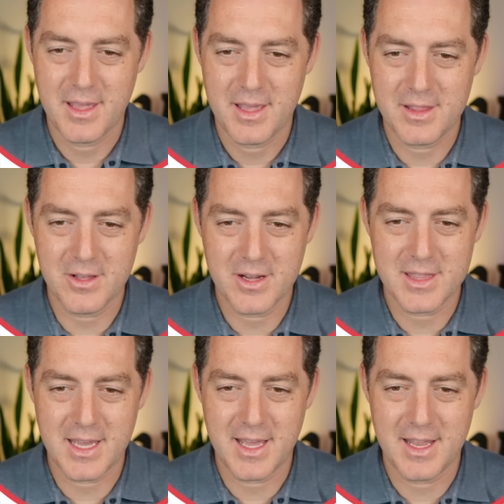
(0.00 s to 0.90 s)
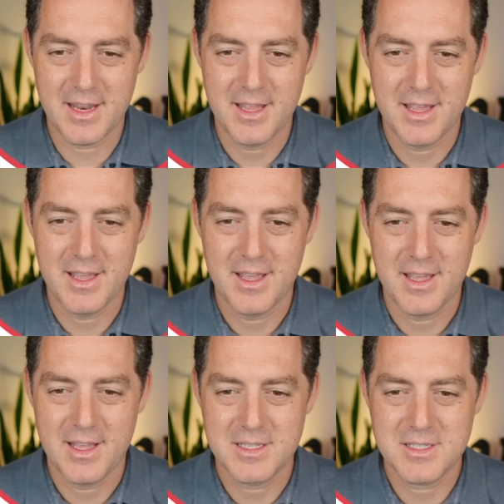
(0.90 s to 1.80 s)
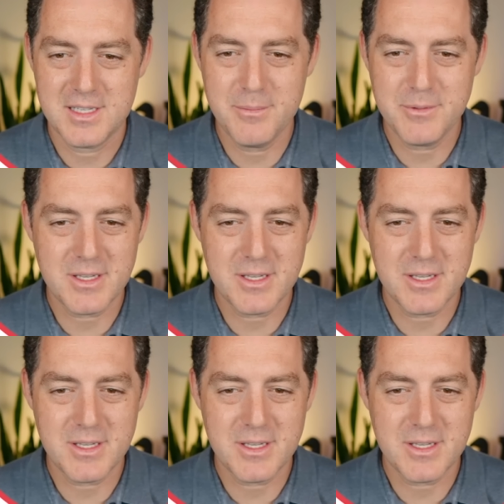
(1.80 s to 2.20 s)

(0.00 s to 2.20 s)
And look at that. Seems